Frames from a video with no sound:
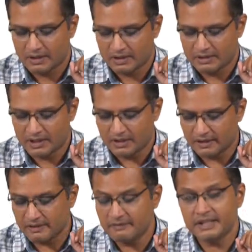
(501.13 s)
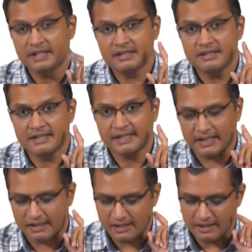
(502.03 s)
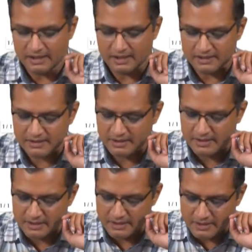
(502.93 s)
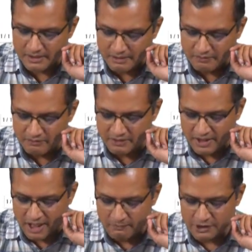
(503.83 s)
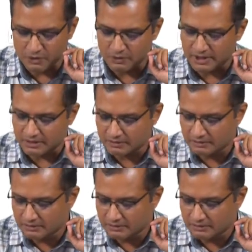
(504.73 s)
The relevant energy scale is the Hamiltonian